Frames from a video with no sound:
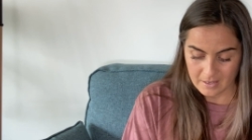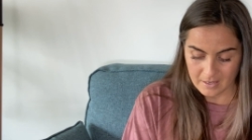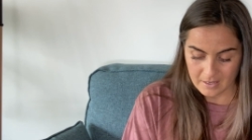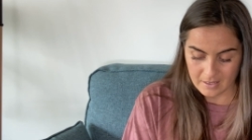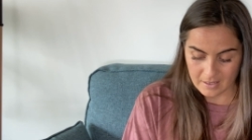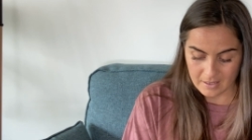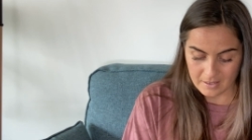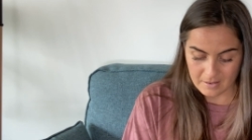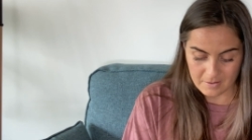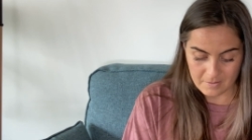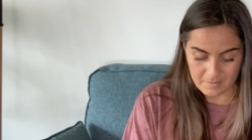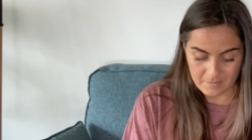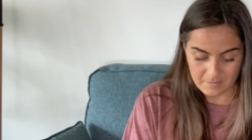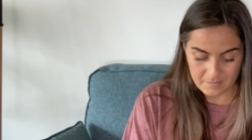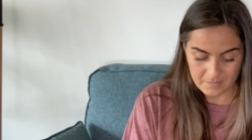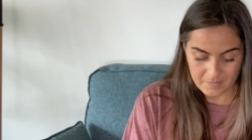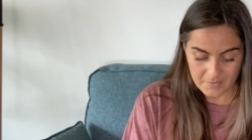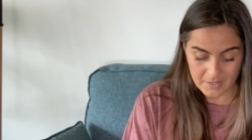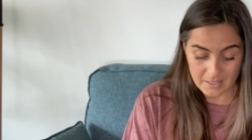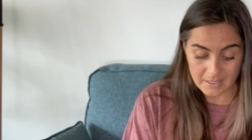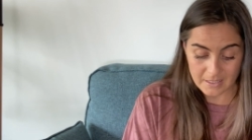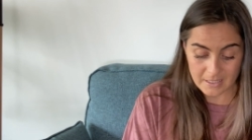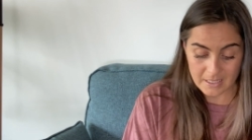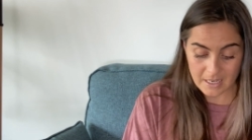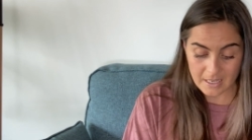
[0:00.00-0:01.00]
um,
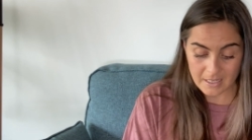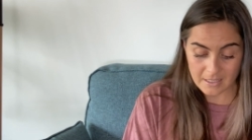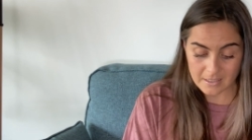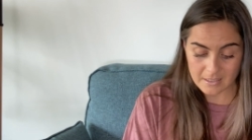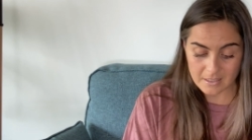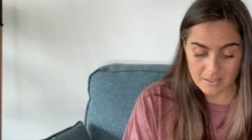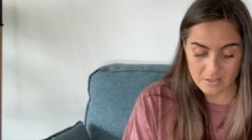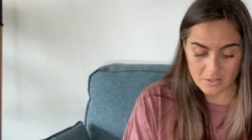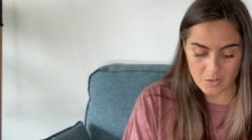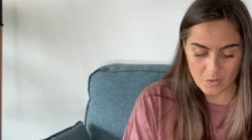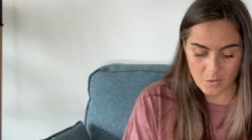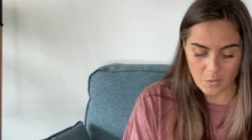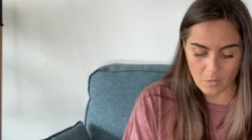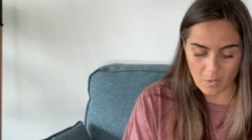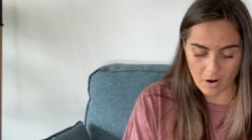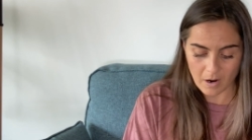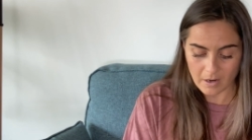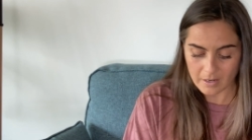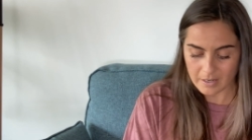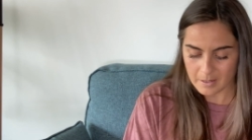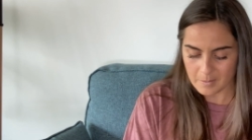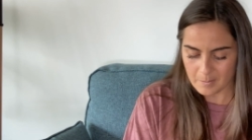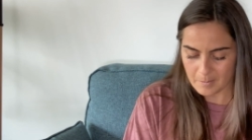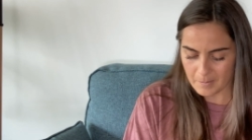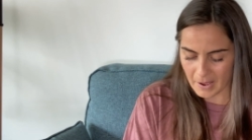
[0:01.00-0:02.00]
he tells us to
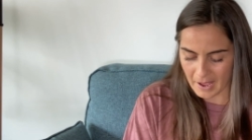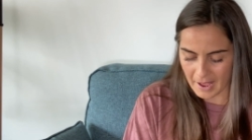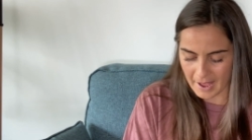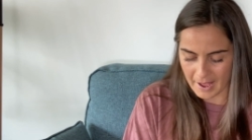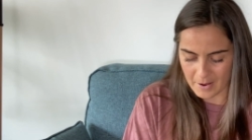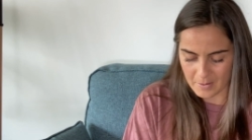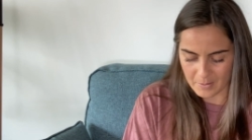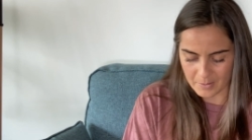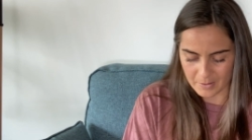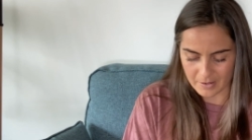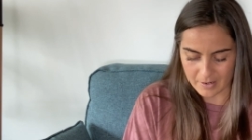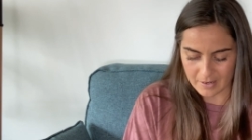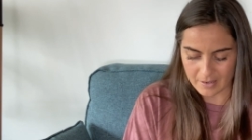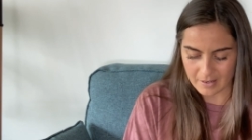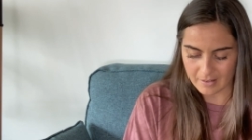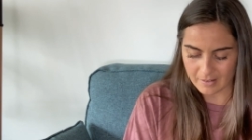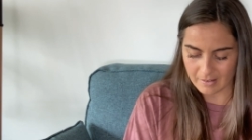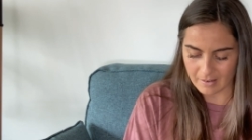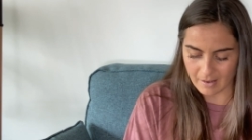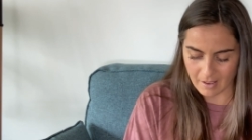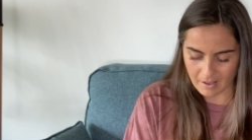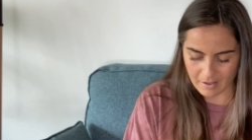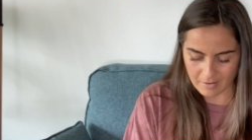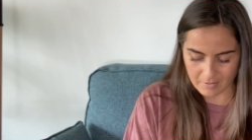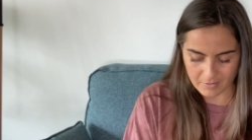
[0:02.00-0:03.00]
walk in power, in
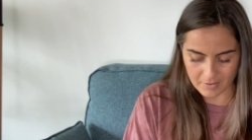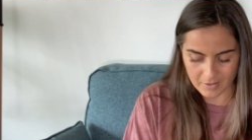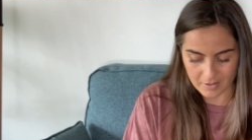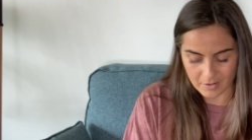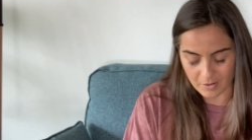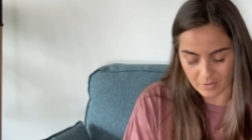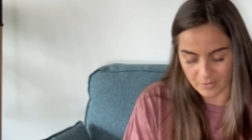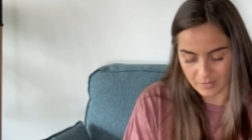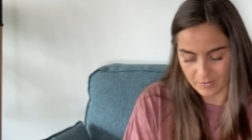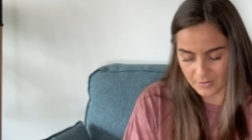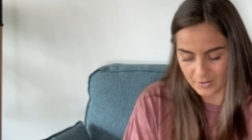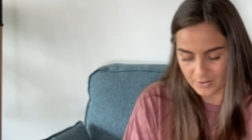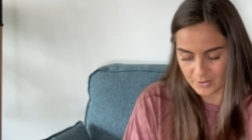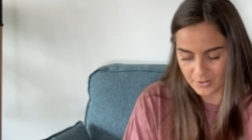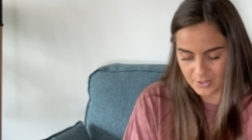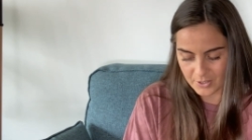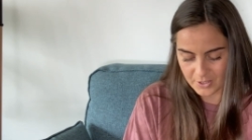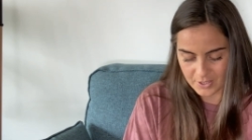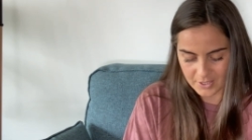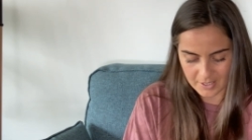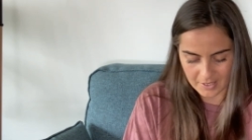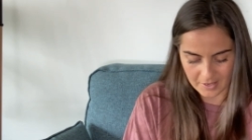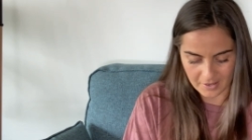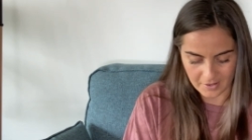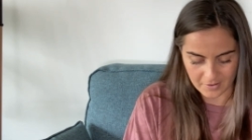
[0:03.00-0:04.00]
love, in our future
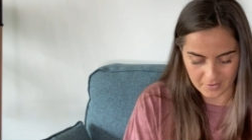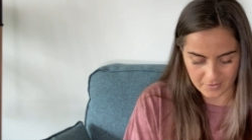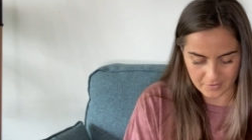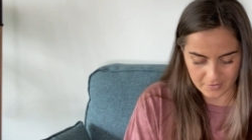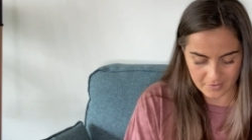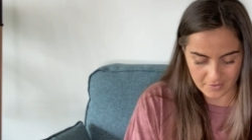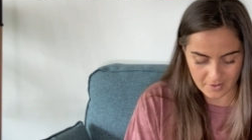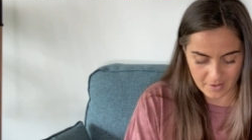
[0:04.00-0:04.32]
self.